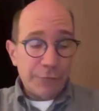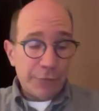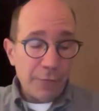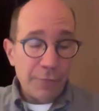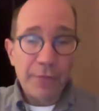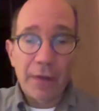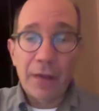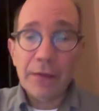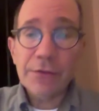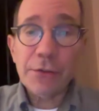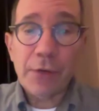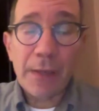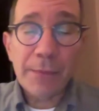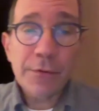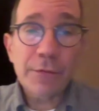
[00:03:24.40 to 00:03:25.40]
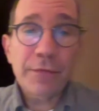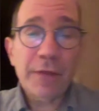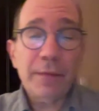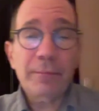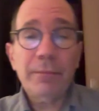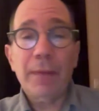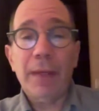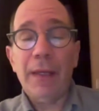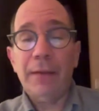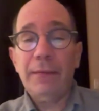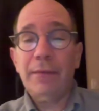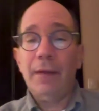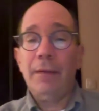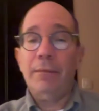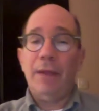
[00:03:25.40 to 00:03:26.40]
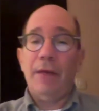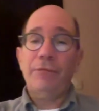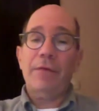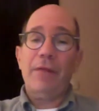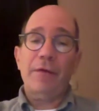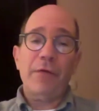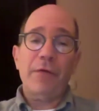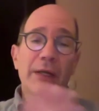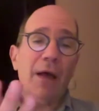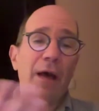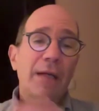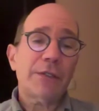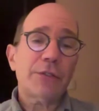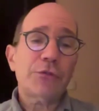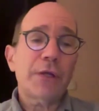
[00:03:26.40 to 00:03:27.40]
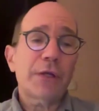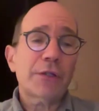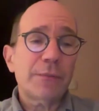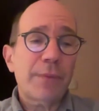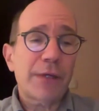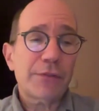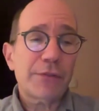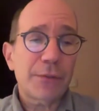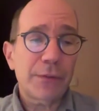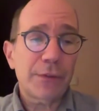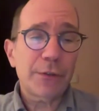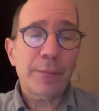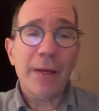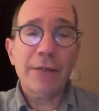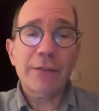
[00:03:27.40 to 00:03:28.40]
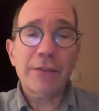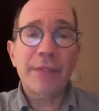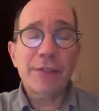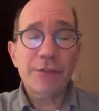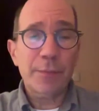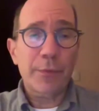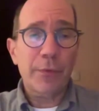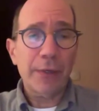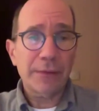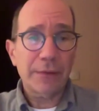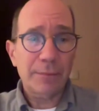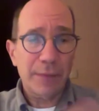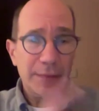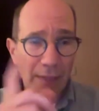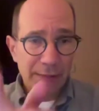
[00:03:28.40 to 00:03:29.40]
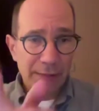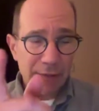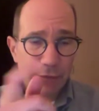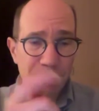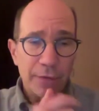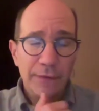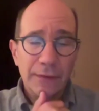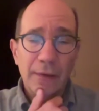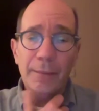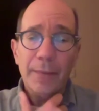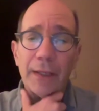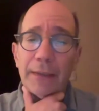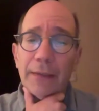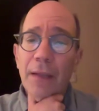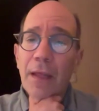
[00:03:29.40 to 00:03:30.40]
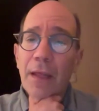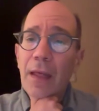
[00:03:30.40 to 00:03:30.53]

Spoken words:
Tov, Tzoraim Tovim, and after that very kind introduction by Stuart, you're bound to be disappointed, but that's his fault, not mine.